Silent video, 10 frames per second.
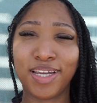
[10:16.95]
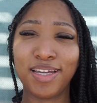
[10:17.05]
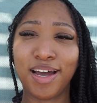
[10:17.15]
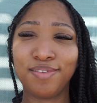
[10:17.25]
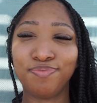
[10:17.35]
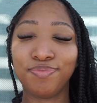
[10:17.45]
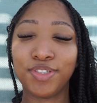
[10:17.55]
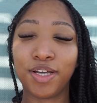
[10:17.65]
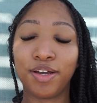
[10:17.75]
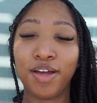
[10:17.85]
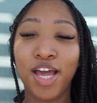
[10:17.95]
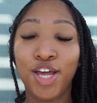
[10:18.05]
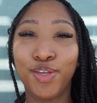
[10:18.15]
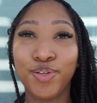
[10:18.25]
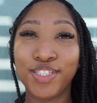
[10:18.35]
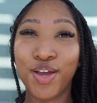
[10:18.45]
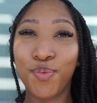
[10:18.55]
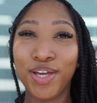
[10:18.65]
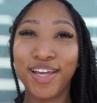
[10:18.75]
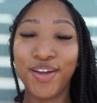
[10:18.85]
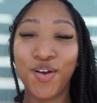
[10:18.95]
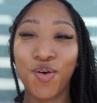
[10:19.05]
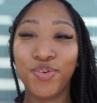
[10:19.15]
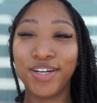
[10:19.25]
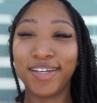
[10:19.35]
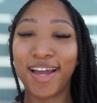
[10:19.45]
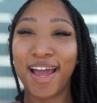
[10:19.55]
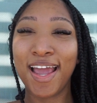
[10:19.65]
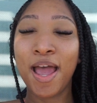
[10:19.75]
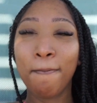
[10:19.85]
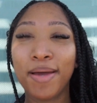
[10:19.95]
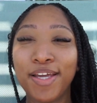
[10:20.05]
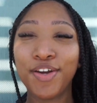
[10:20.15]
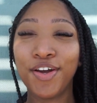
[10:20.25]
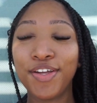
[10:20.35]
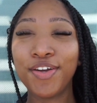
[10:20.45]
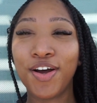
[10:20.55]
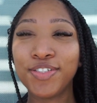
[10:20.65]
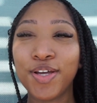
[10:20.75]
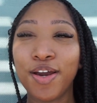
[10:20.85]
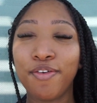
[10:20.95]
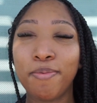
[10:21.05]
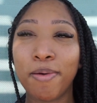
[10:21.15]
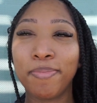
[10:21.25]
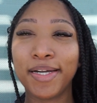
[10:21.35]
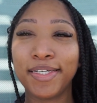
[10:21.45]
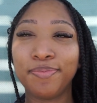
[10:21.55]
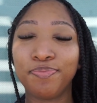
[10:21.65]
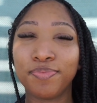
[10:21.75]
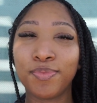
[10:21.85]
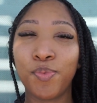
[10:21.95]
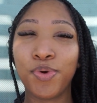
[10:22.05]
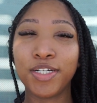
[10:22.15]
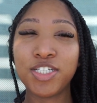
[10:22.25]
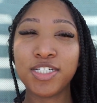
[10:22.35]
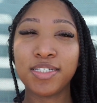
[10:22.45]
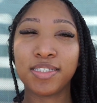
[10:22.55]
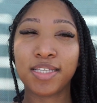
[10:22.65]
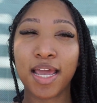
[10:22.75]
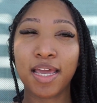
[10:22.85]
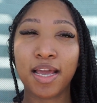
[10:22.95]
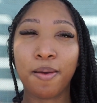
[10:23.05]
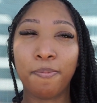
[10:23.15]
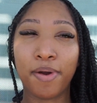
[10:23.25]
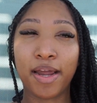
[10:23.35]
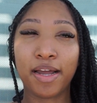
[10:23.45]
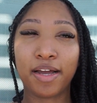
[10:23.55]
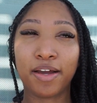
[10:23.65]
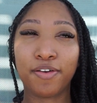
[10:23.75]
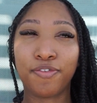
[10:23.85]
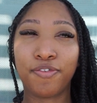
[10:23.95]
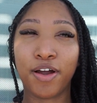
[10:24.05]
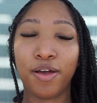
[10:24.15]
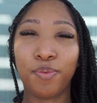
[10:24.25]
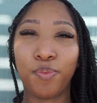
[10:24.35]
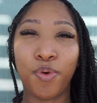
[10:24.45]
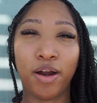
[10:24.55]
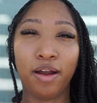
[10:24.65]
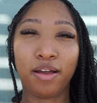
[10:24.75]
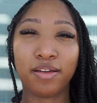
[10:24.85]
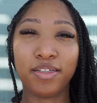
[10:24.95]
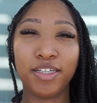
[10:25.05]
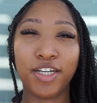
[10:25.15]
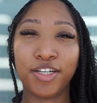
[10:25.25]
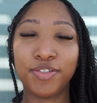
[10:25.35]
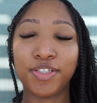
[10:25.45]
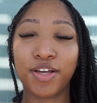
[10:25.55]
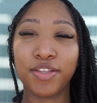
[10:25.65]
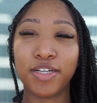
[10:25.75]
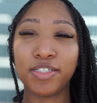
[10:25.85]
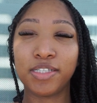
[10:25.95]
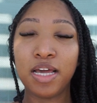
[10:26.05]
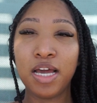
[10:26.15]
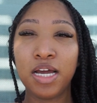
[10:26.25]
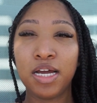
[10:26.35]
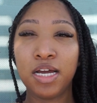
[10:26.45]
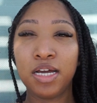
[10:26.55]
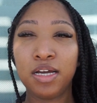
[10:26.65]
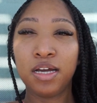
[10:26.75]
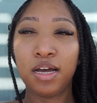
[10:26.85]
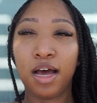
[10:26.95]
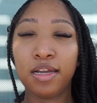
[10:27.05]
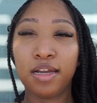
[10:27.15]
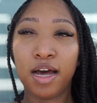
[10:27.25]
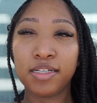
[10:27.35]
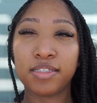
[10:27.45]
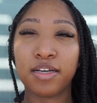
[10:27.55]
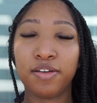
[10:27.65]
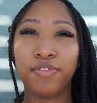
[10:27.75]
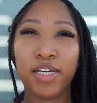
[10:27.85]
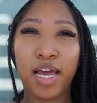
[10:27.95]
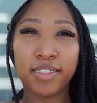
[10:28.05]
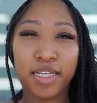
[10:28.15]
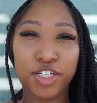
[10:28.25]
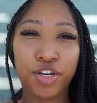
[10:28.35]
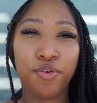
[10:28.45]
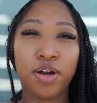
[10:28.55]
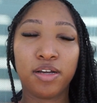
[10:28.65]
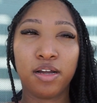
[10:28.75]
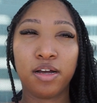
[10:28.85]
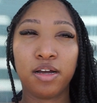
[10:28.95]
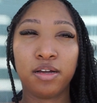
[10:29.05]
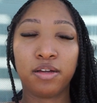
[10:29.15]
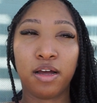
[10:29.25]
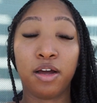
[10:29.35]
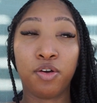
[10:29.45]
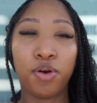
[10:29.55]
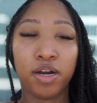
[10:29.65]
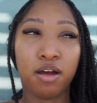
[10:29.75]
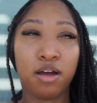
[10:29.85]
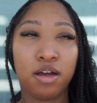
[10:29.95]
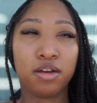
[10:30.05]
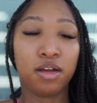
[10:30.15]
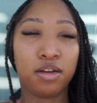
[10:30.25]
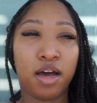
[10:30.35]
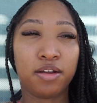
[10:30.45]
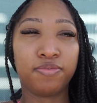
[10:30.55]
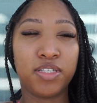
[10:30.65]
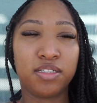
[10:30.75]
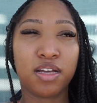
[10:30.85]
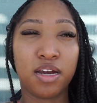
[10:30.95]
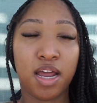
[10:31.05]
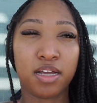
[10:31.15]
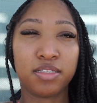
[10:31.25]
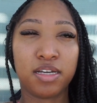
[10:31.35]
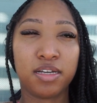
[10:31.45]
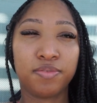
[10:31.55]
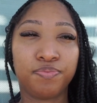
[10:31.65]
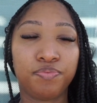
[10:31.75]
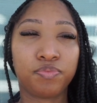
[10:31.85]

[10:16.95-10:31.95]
Yeah, so you can tell we getting older. Like, but you know, you also gotta remember, we're just taking a break from work, you know? So there's a lot of relaxation going on, a lot of disconnecting